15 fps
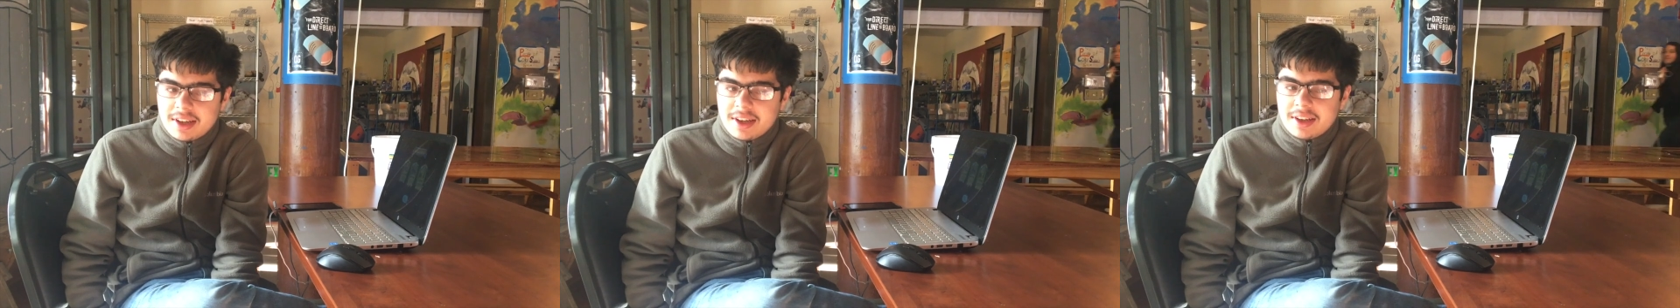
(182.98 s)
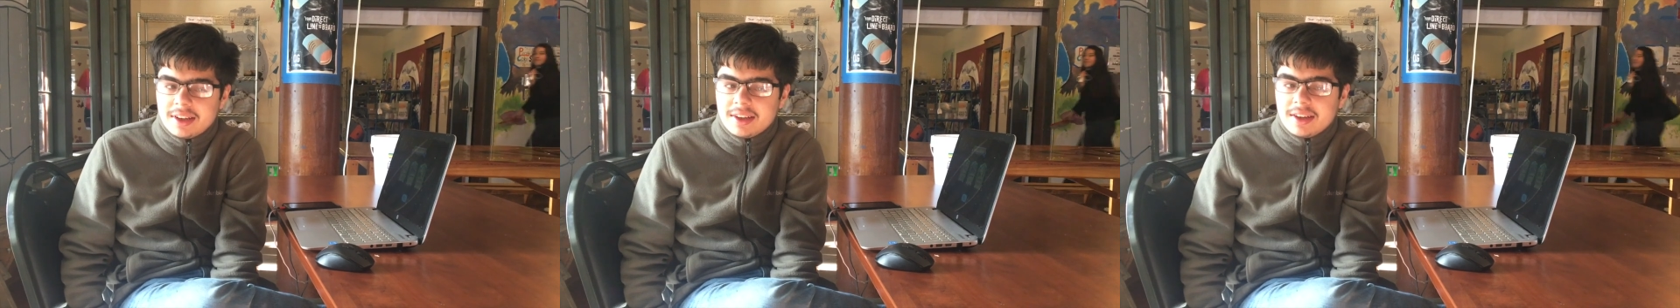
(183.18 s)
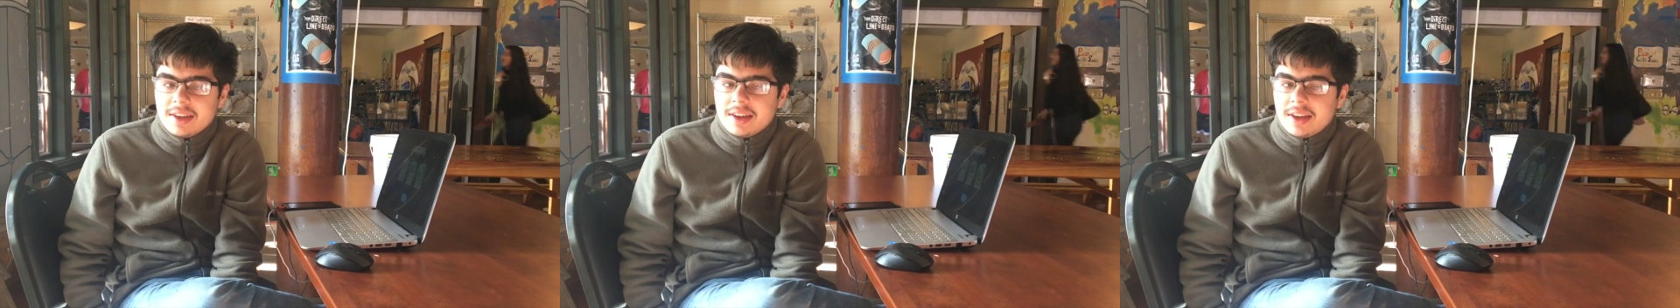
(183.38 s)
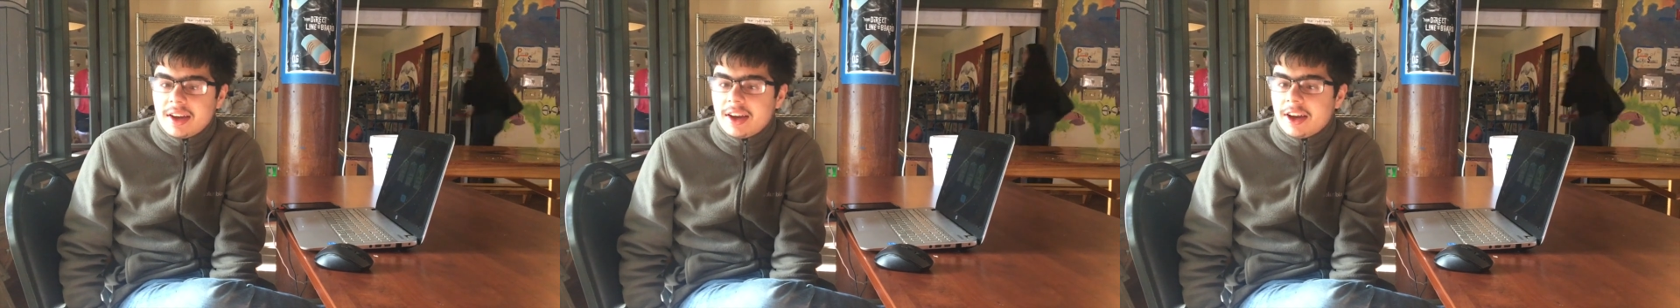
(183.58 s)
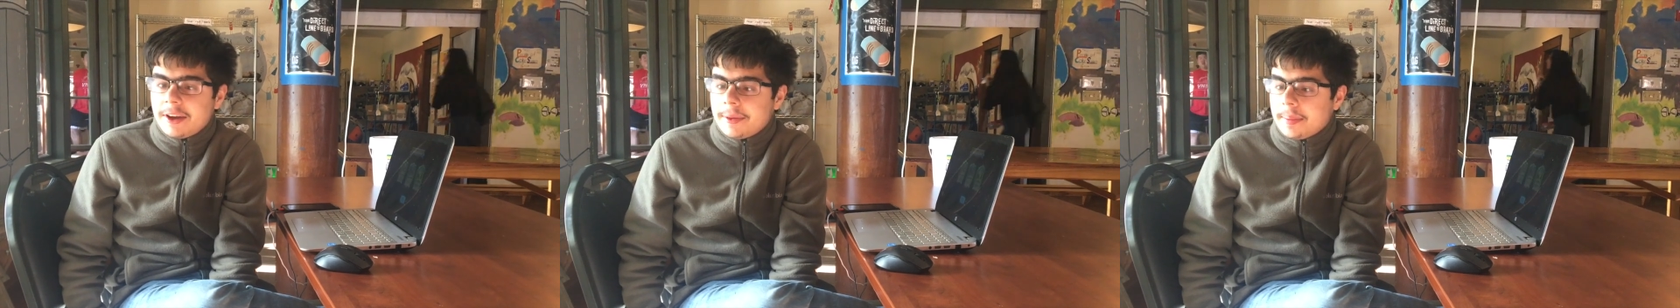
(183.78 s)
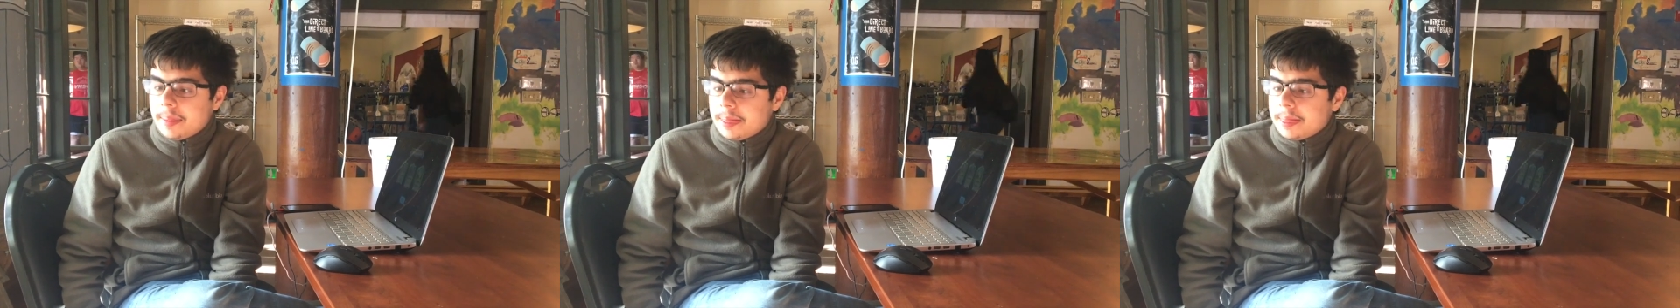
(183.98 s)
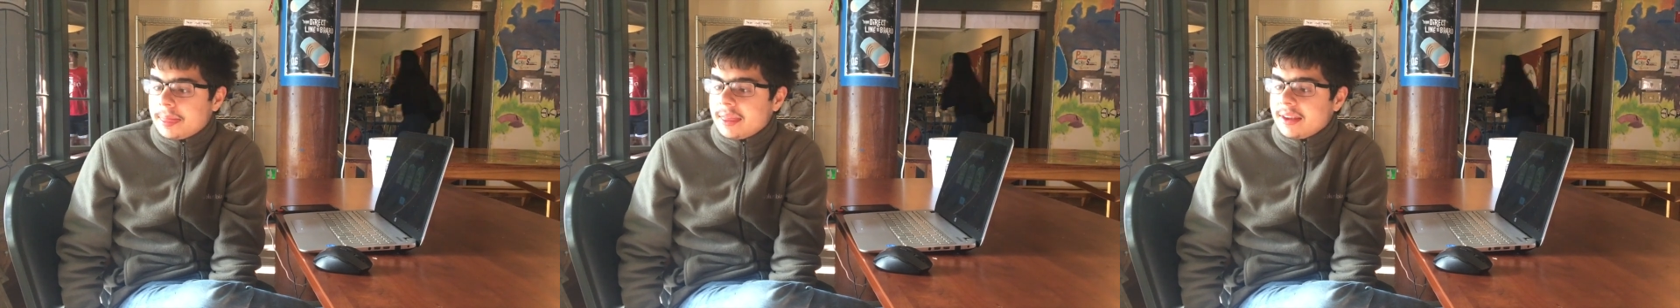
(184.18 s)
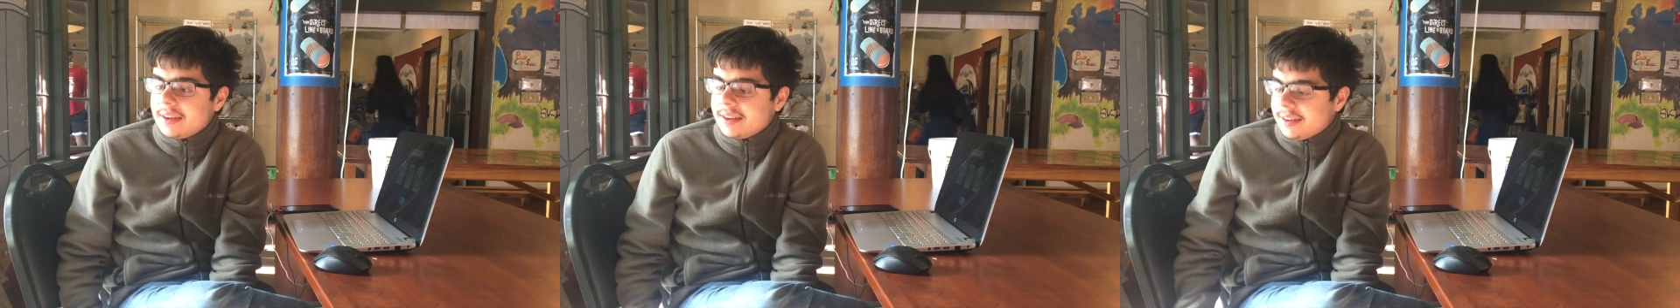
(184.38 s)
Uh, uh,
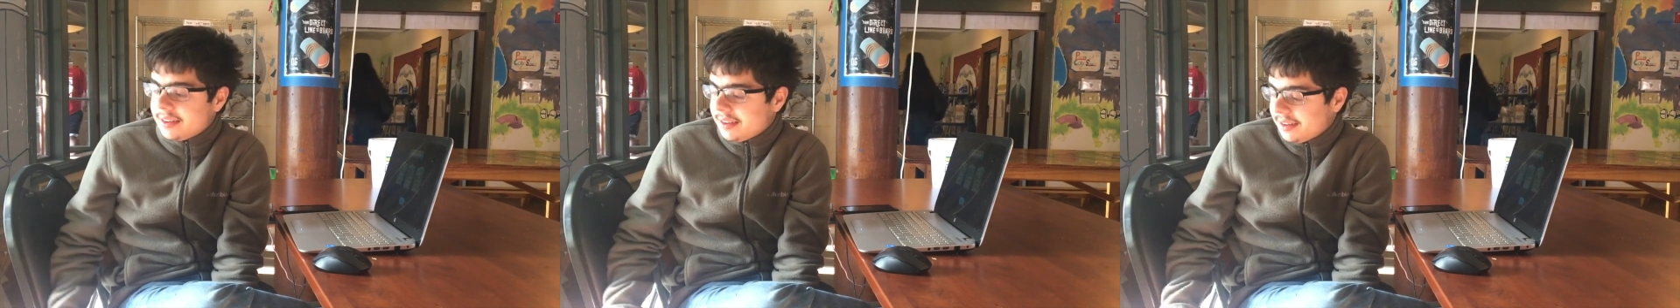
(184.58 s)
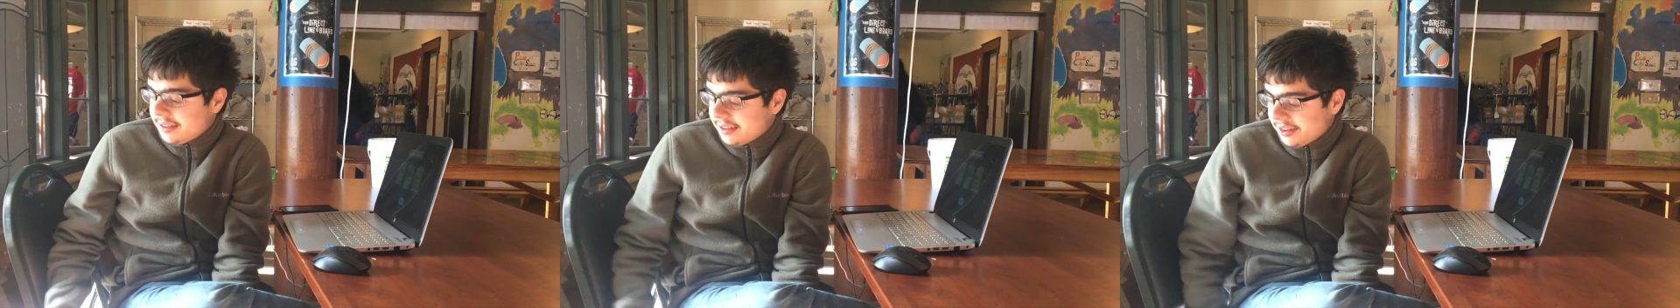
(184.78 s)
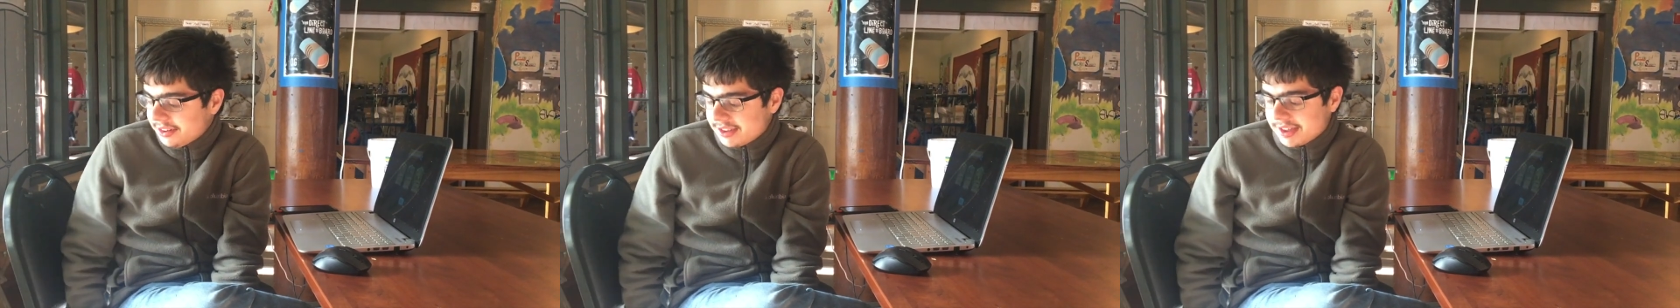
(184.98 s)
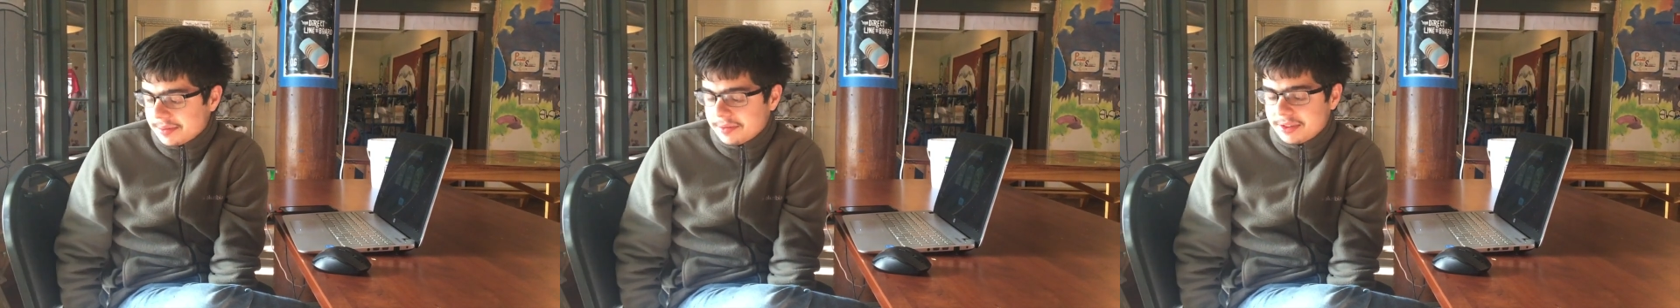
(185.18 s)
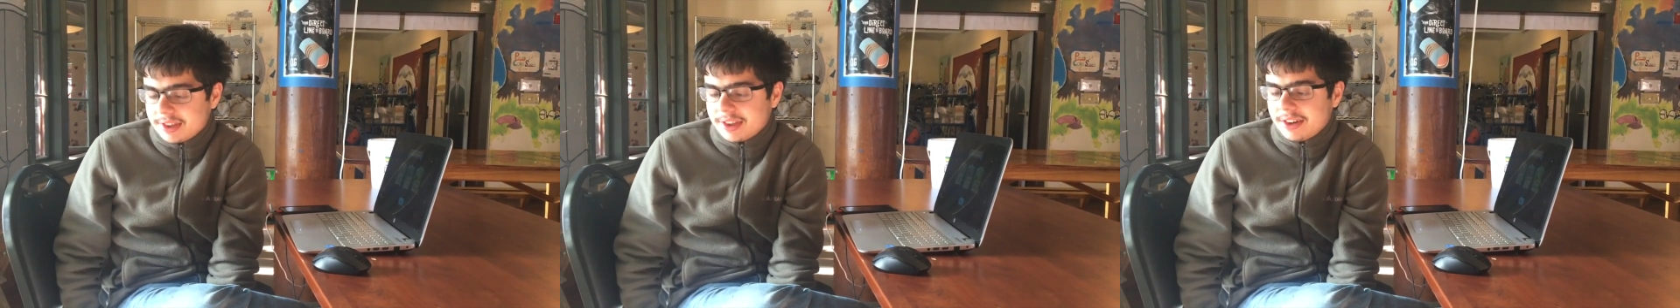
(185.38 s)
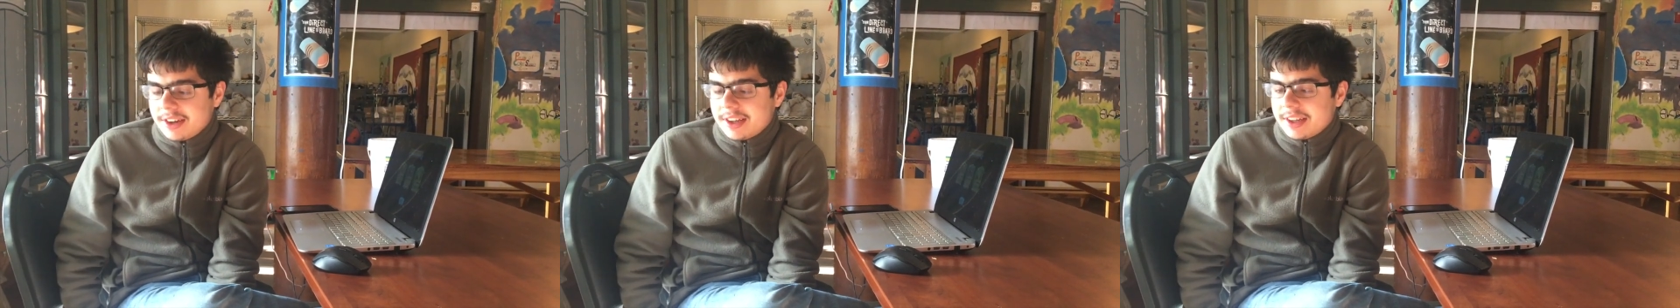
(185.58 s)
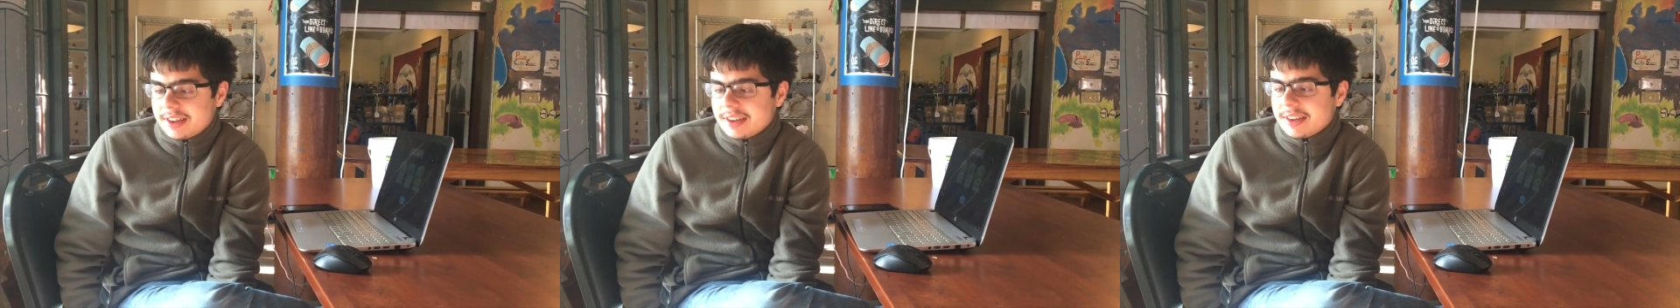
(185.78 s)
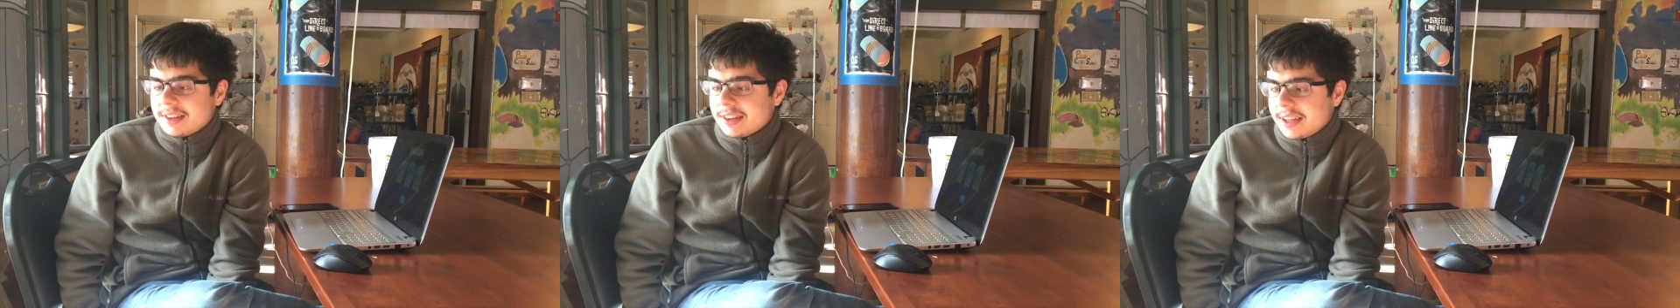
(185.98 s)
learned some Valyrian at
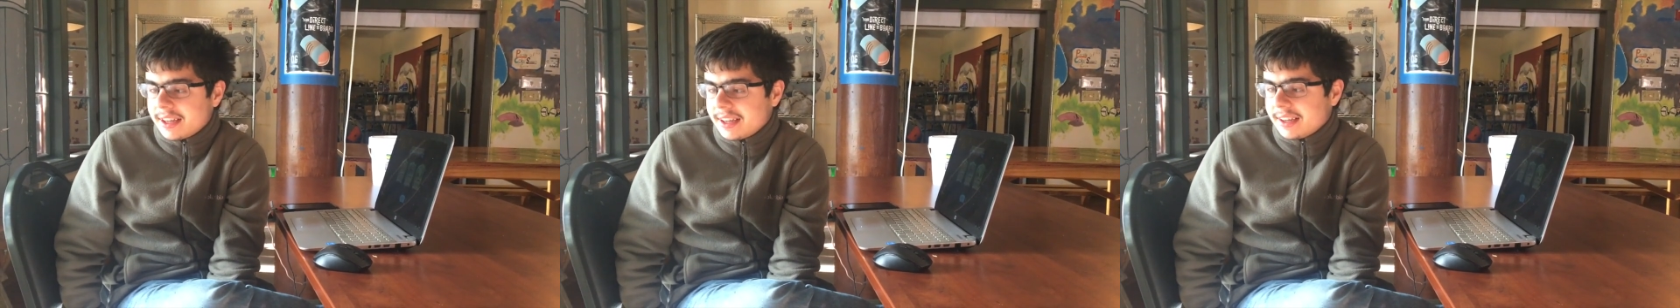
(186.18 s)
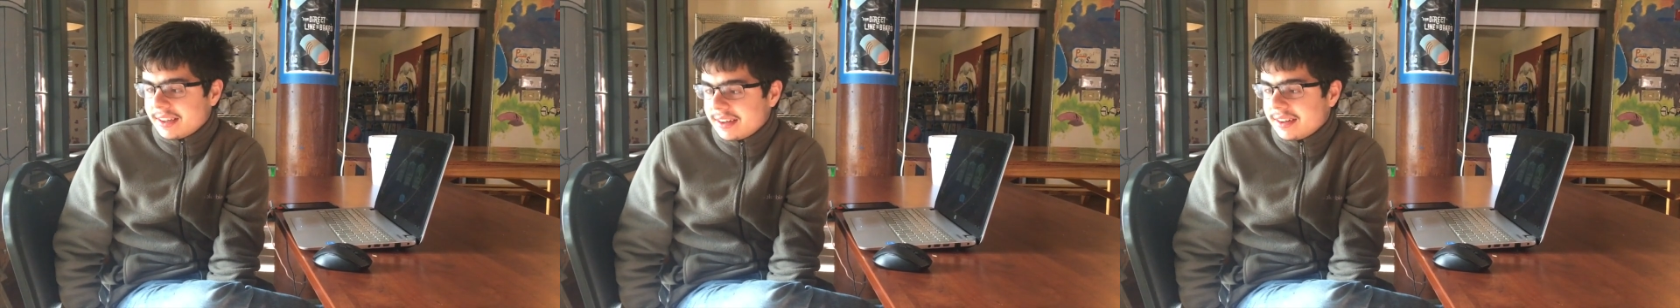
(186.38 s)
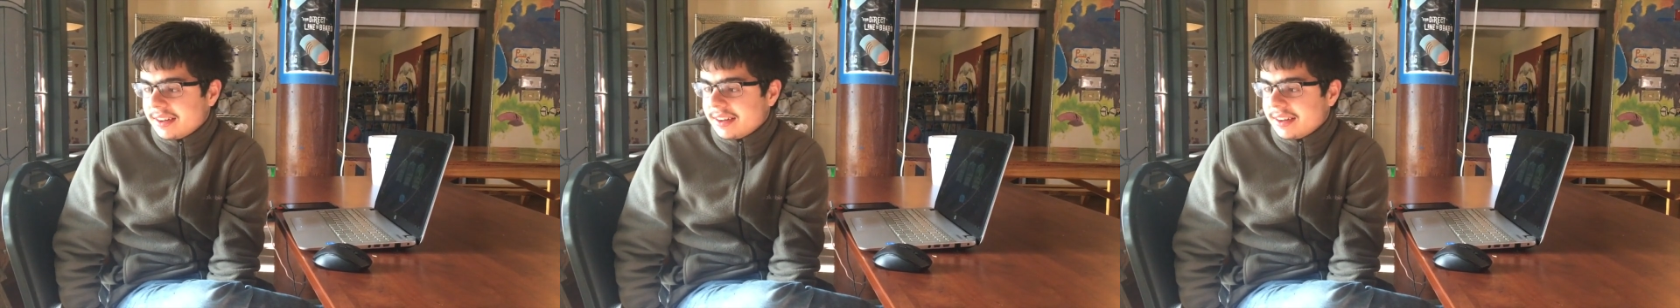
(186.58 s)
the thing.